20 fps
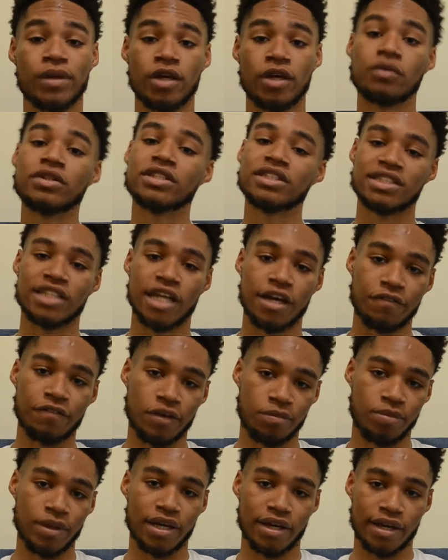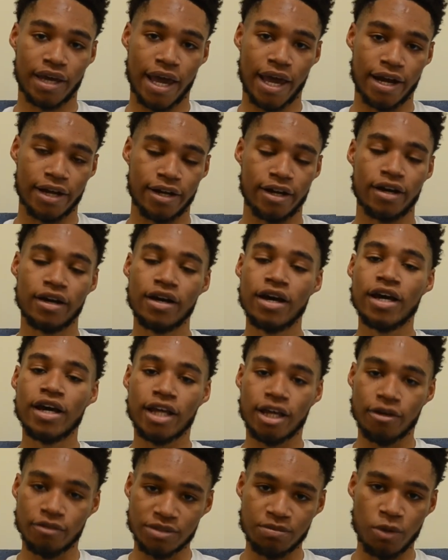which is the MVP in Canada.
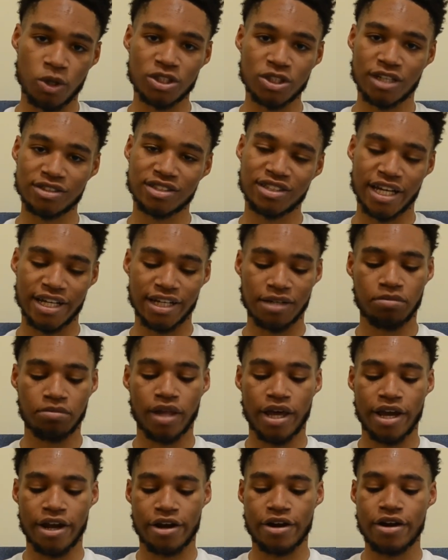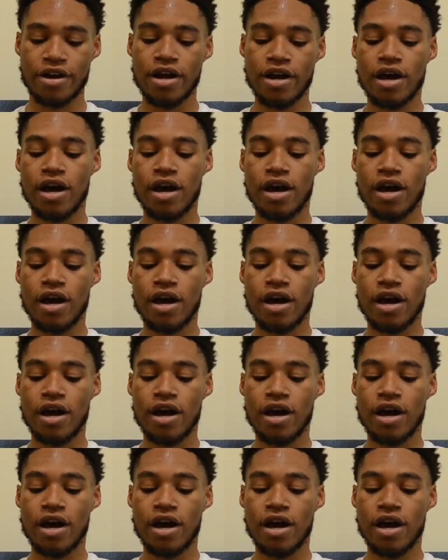He was most outstanding player.